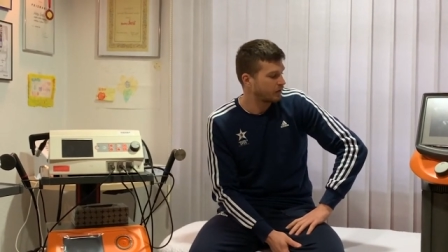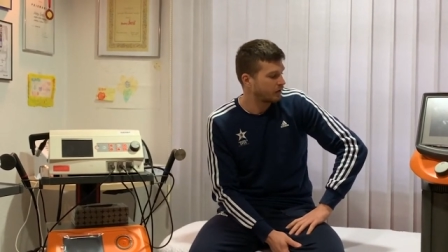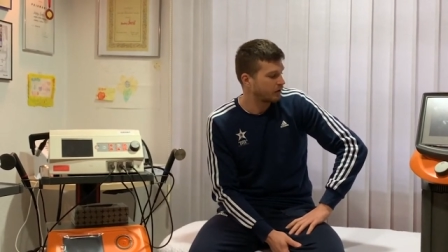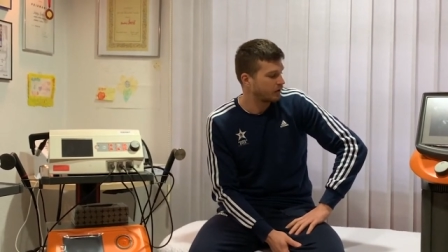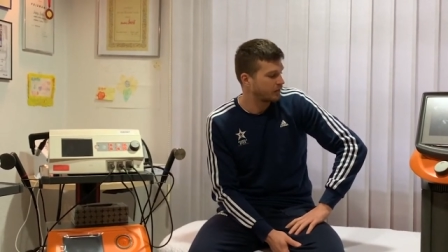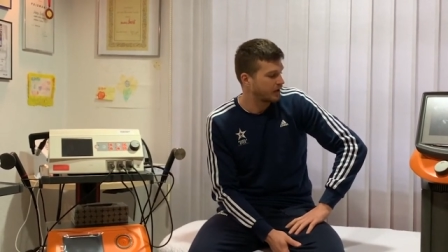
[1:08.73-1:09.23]

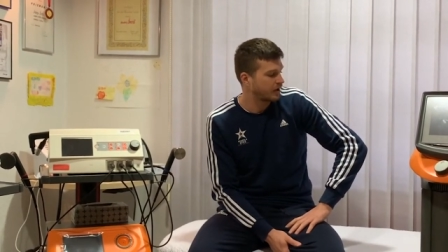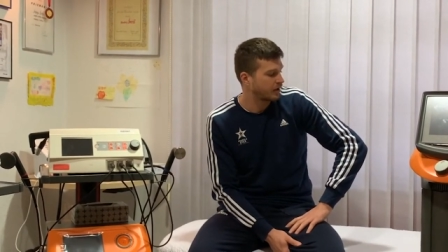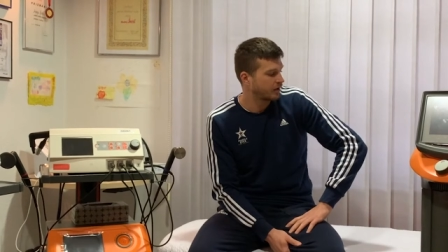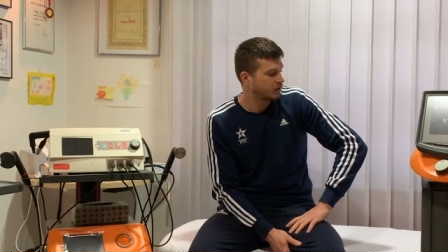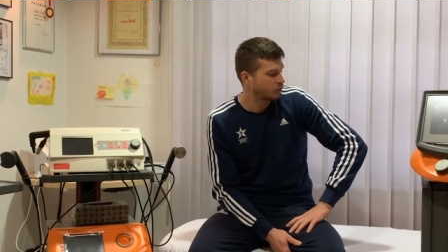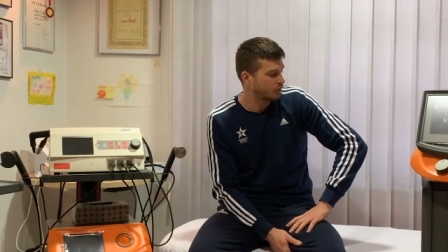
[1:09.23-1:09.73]

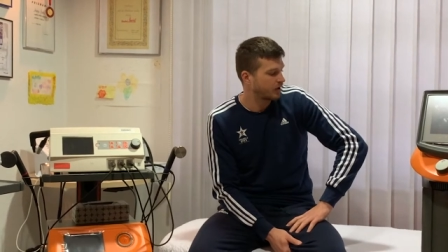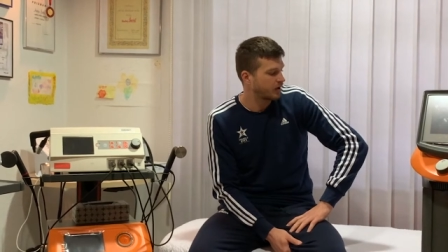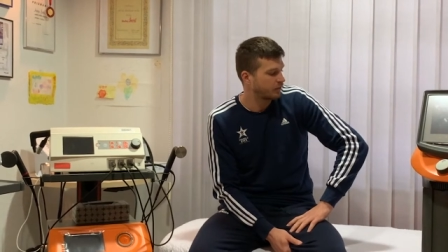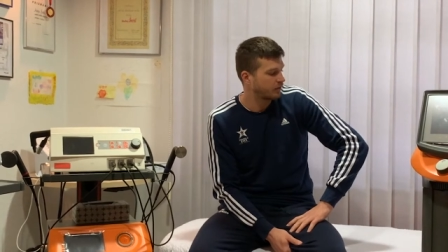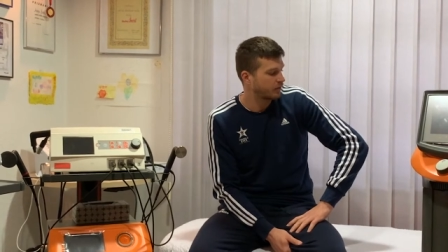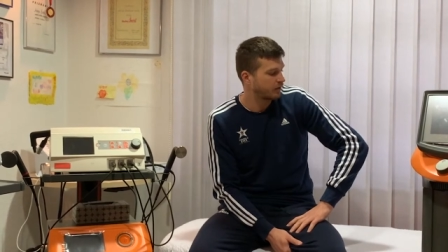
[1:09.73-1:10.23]
to
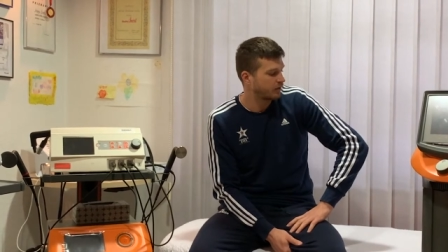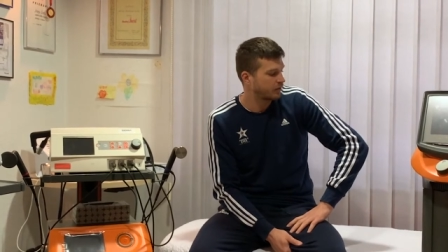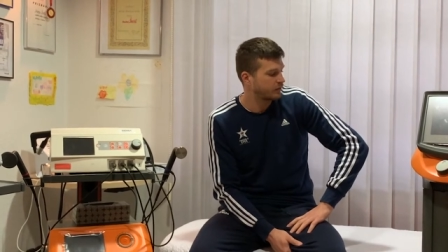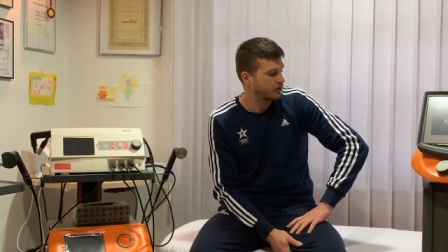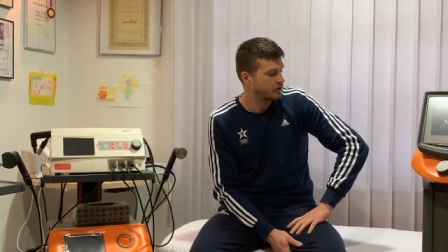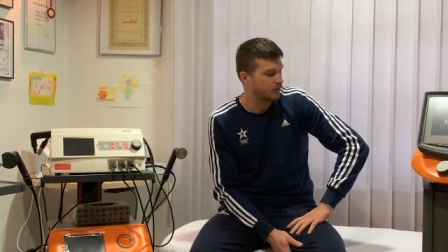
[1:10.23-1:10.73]
become
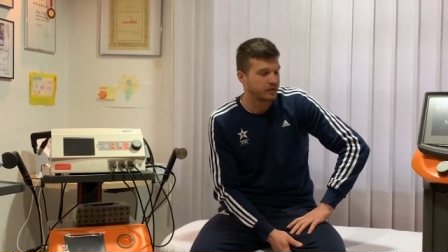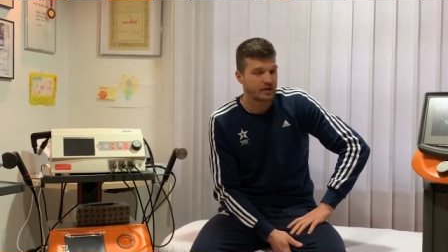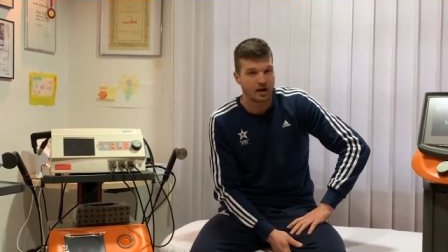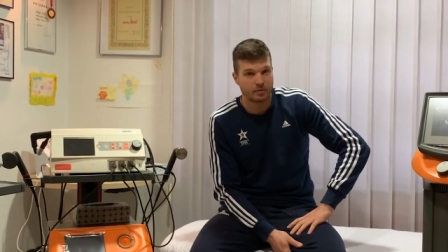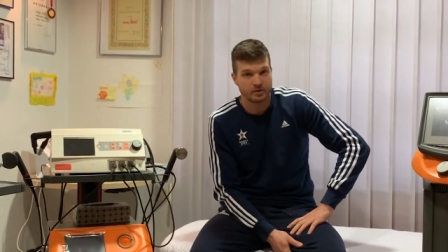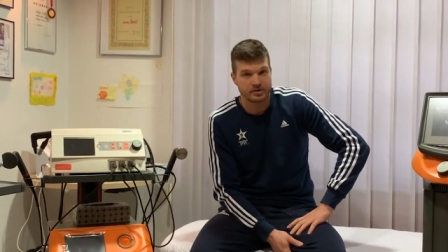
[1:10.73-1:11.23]

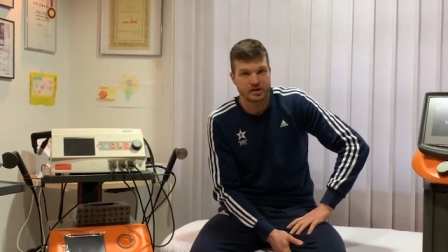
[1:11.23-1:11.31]
physiotherapy